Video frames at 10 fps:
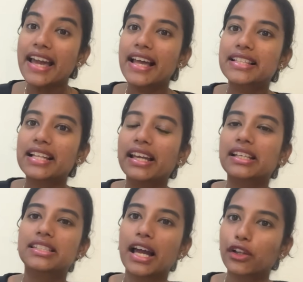It's like
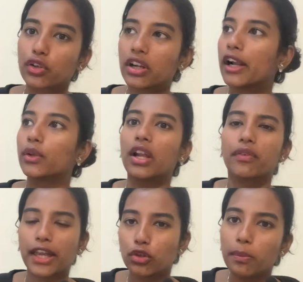Cristiano Ronaldo. Now,
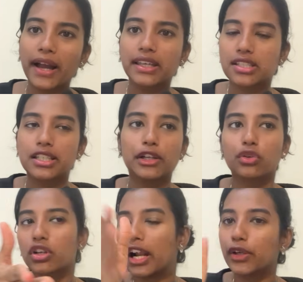can you buy Cristiano
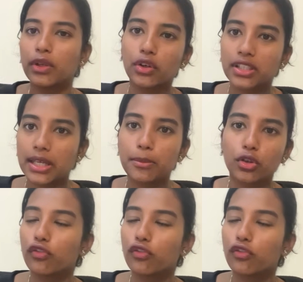Ronaldo in your team,